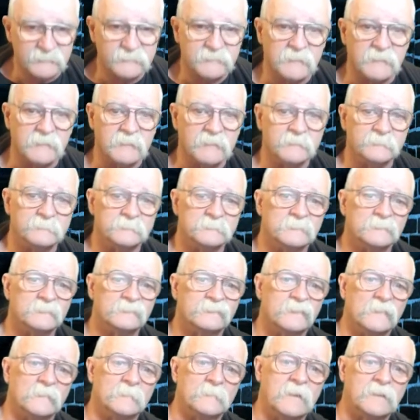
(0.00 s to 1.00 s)
came
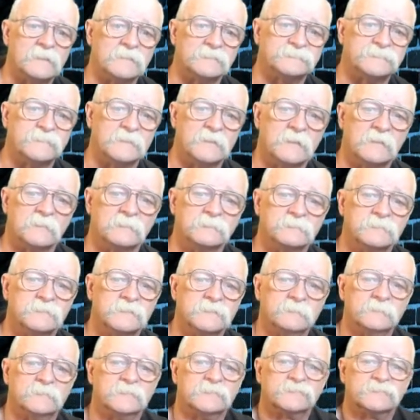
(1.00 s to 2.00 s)
from out of town,
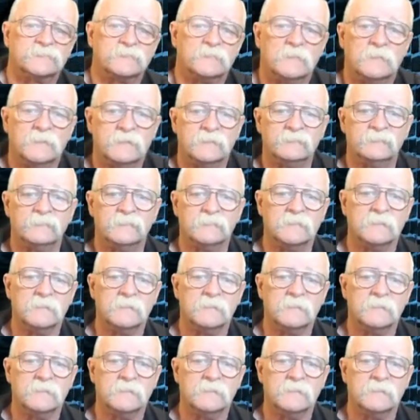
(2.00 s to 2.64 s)
him and his wife.